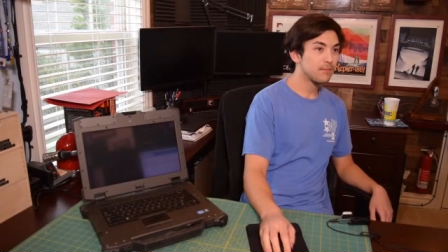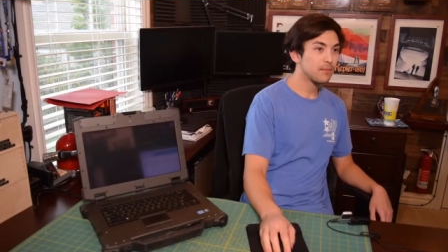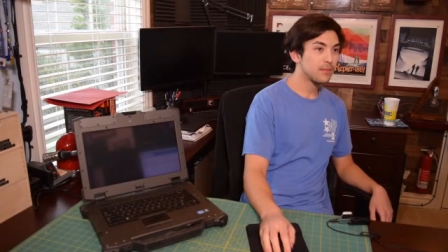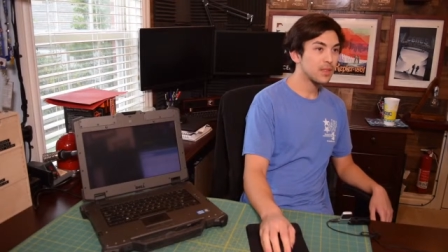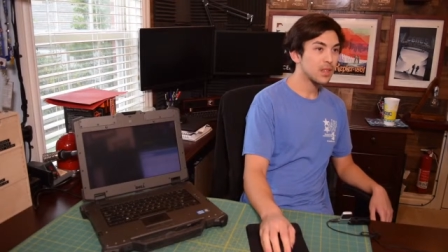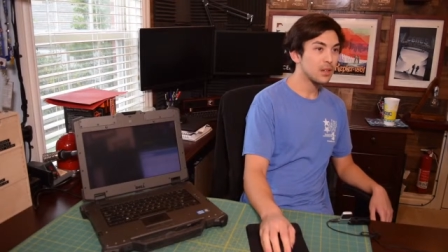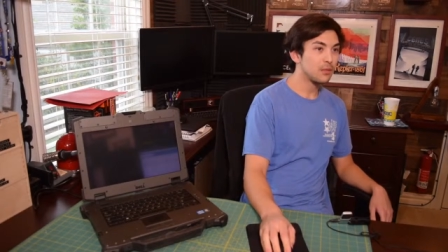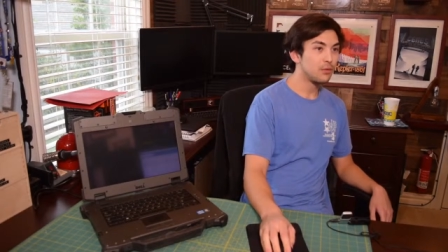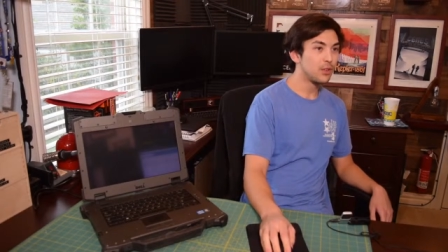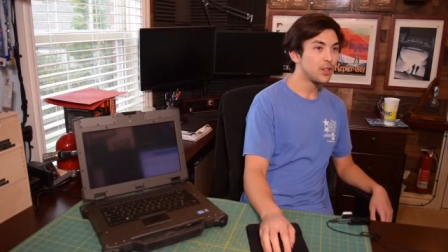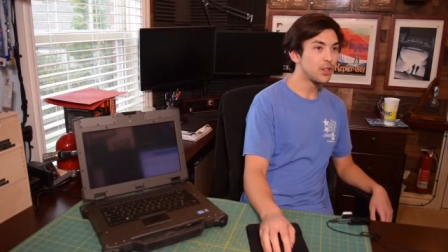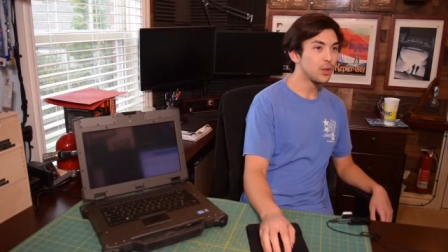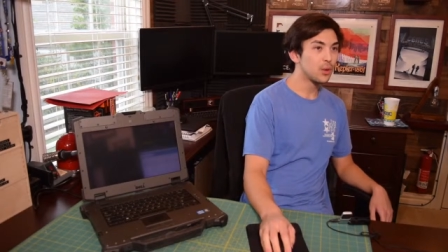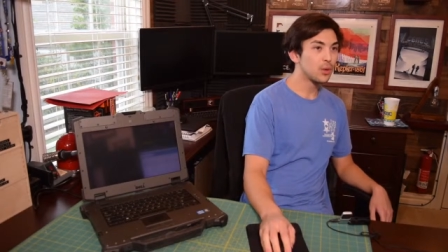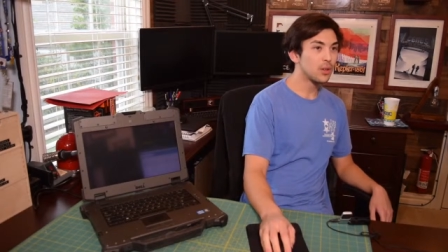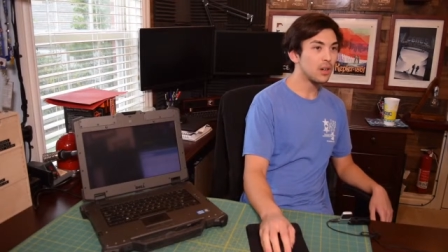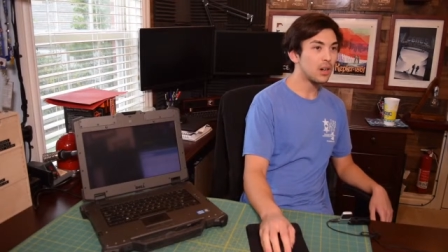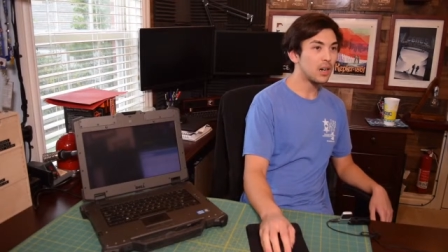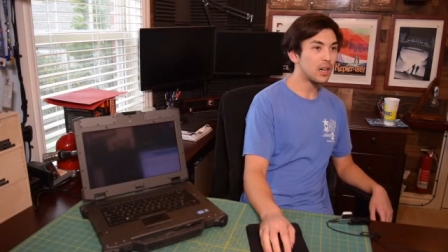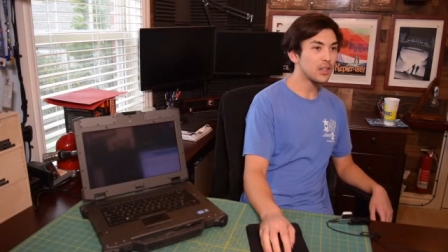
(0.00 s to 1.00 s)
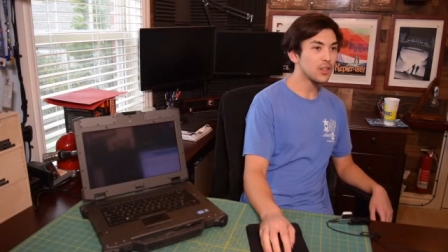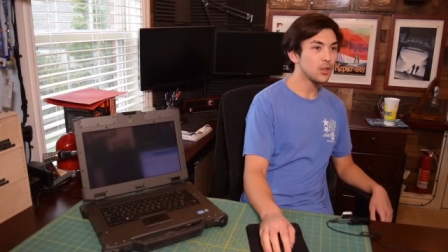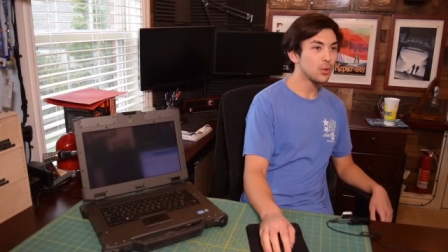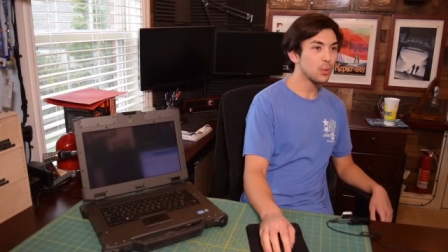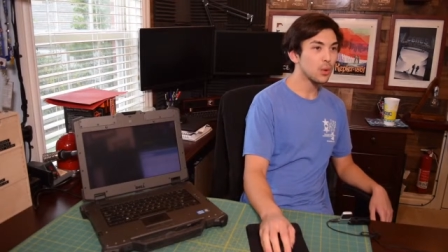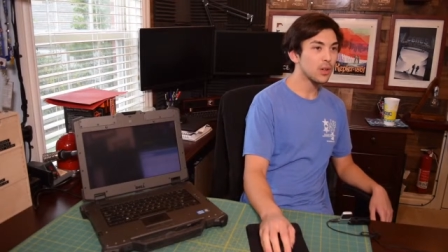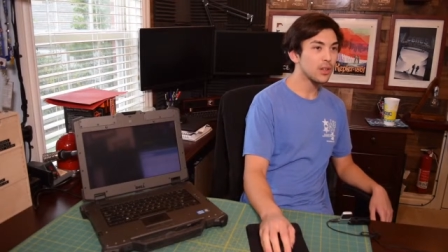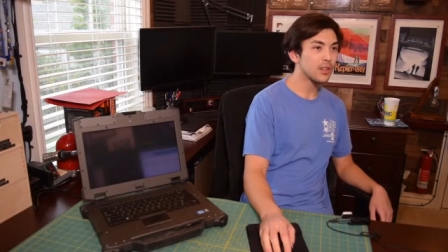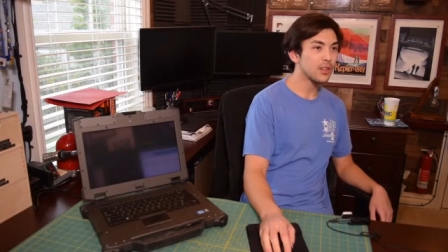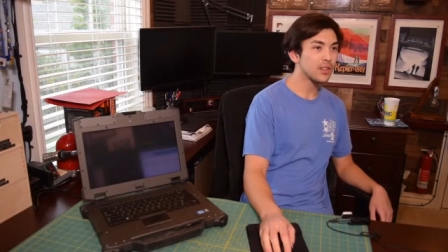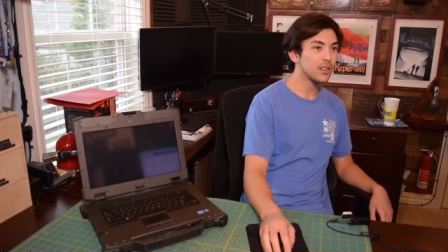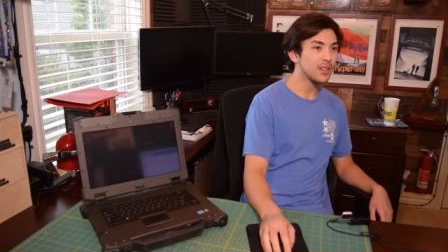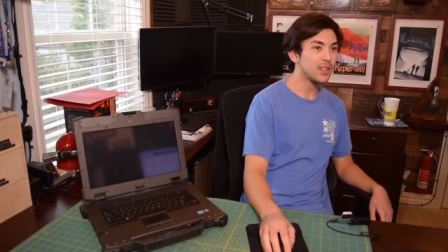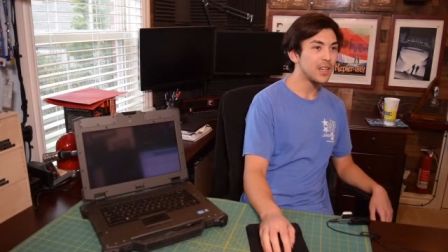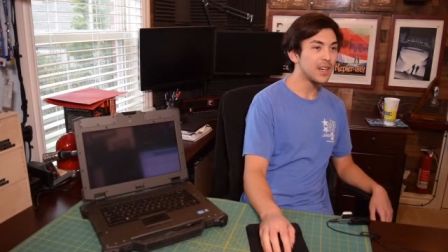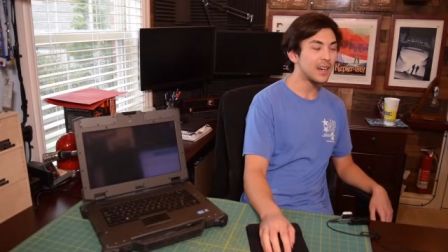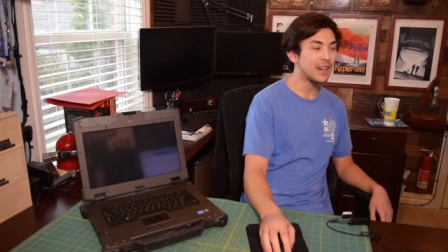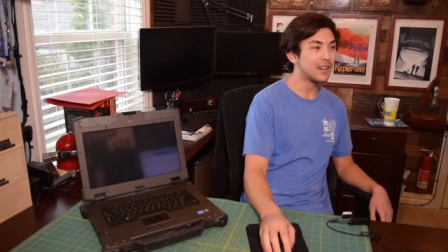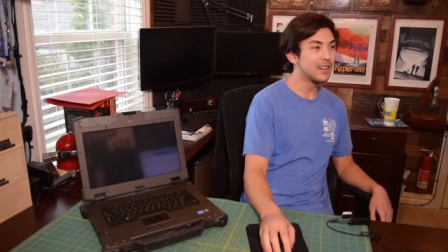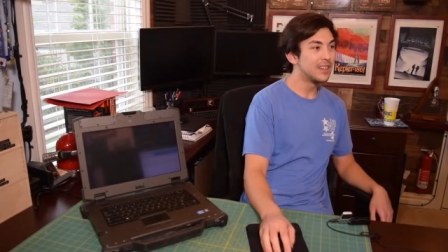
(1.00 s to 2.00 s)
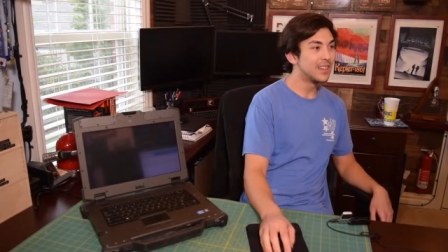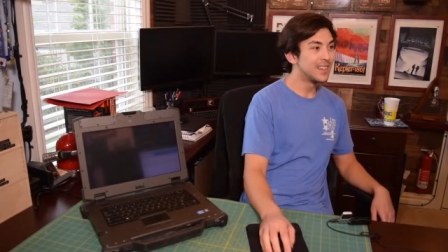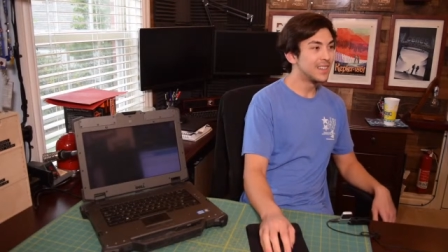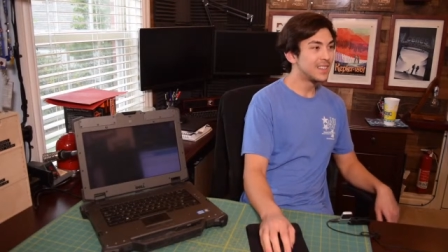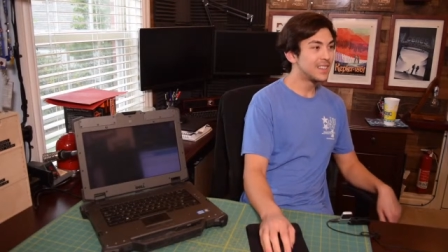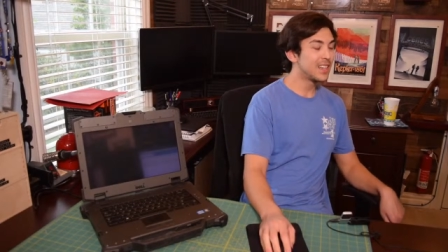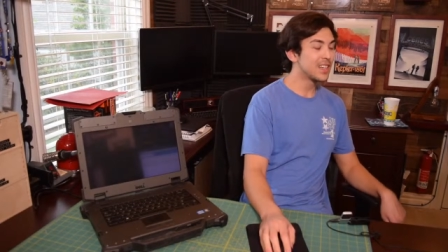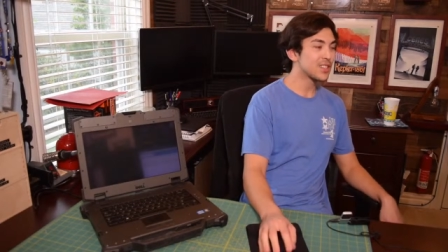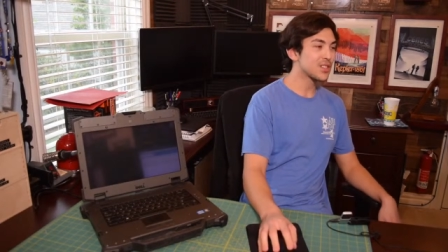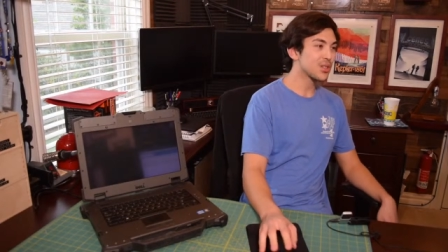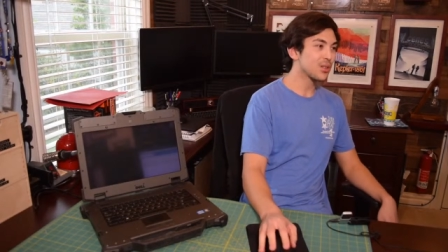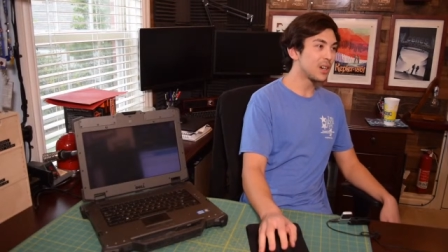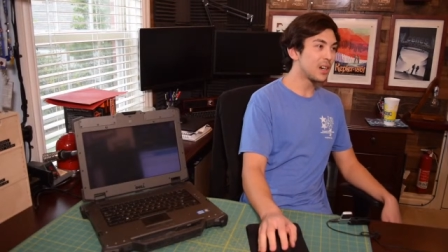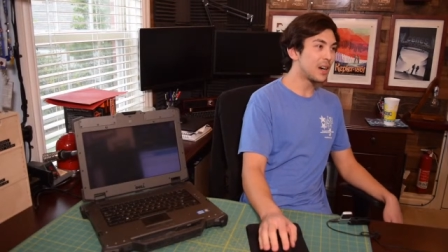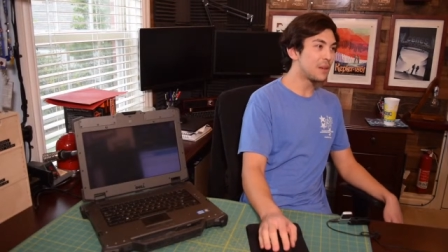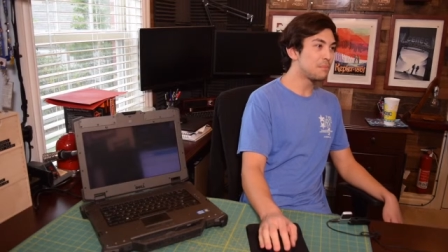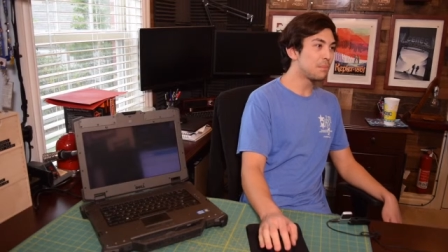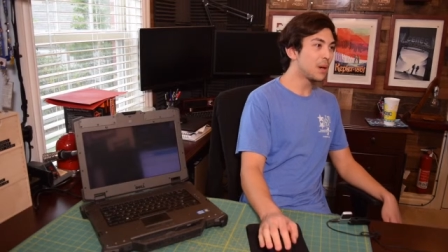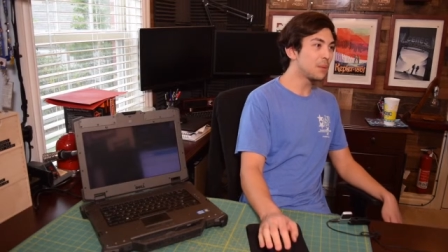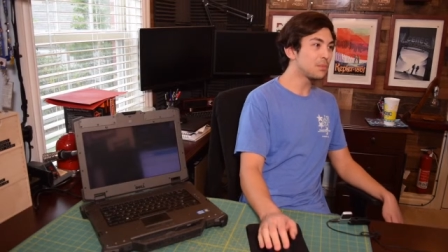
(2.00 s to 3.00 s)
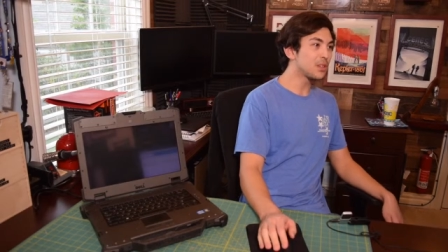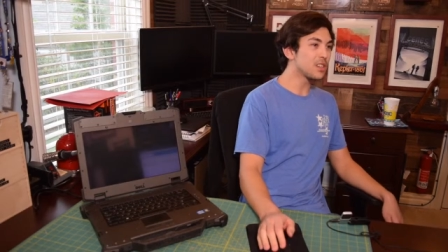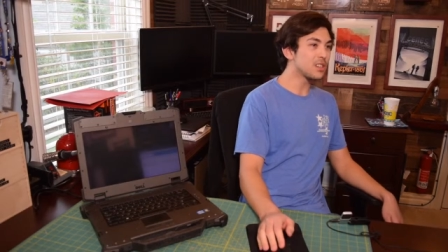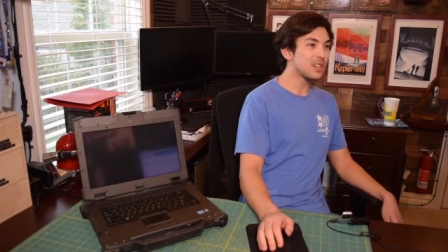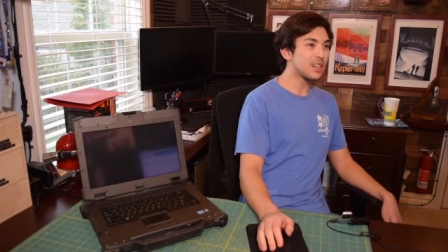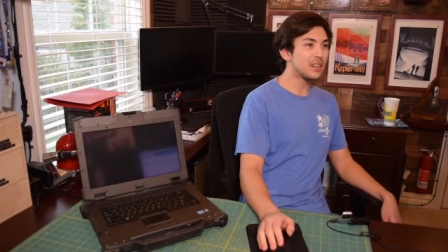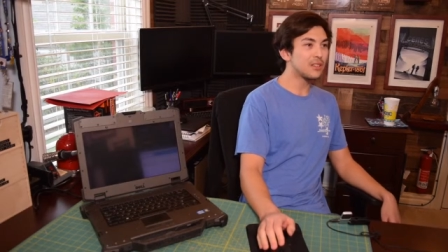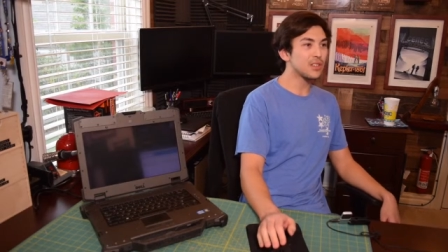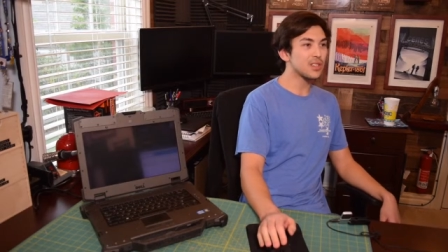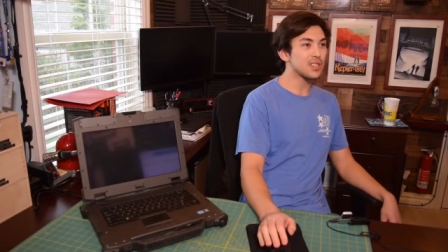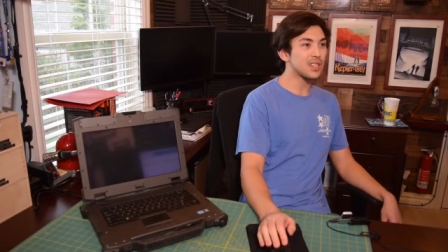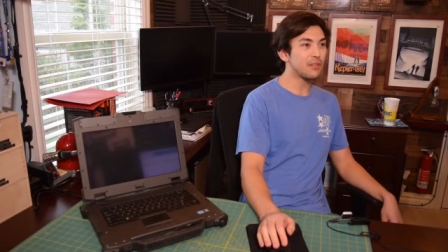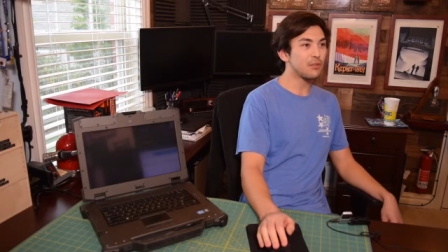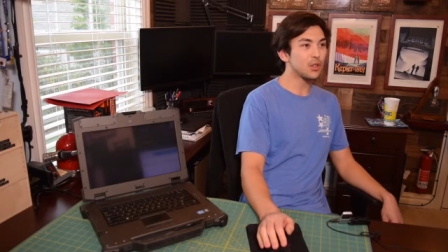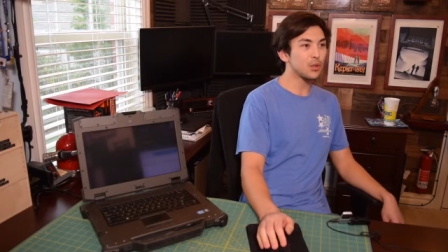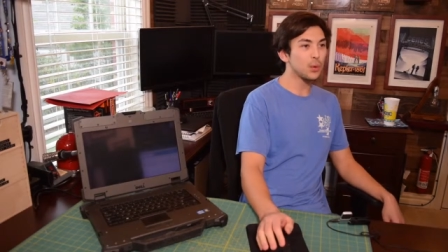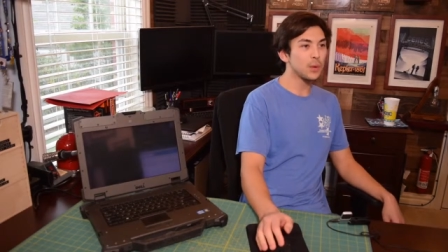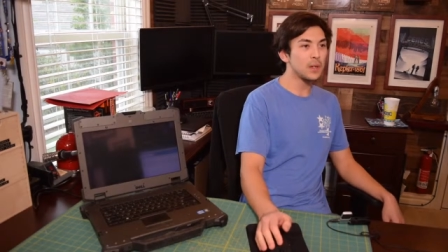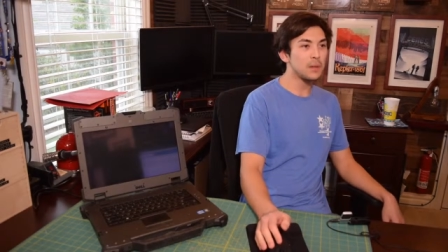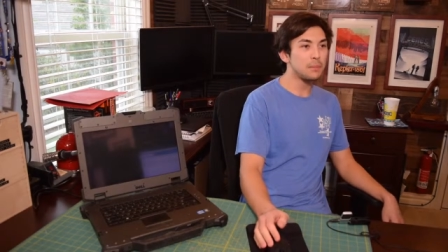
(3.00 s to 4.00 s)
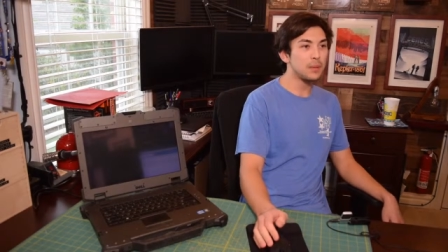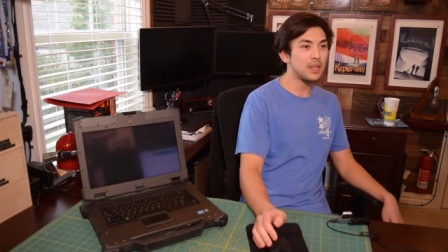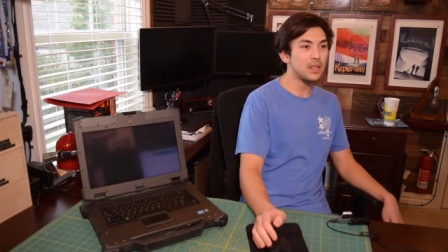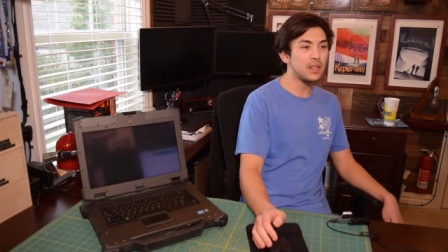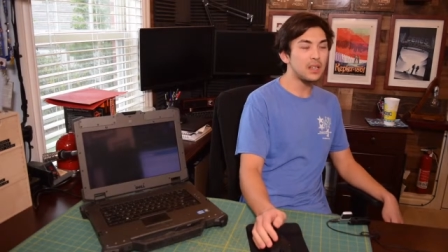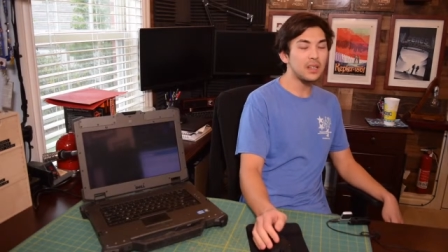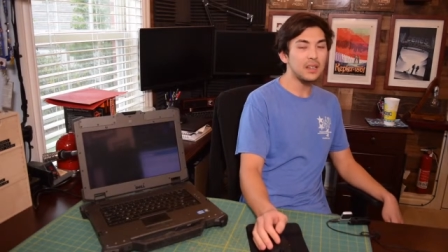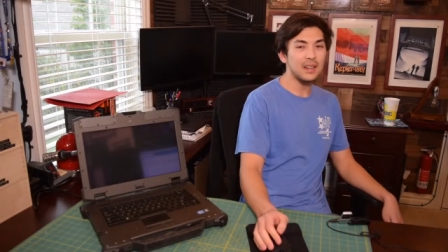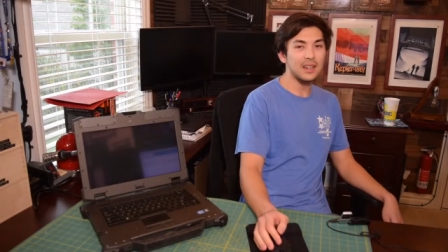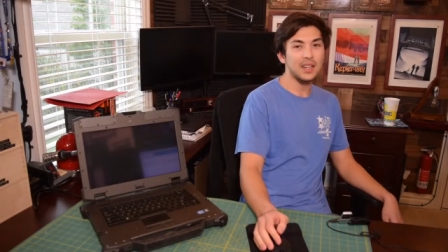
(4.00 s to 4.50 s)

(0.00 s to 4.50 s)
And video and audio working good. Yeah, yeah, so I bumped it down to 720p.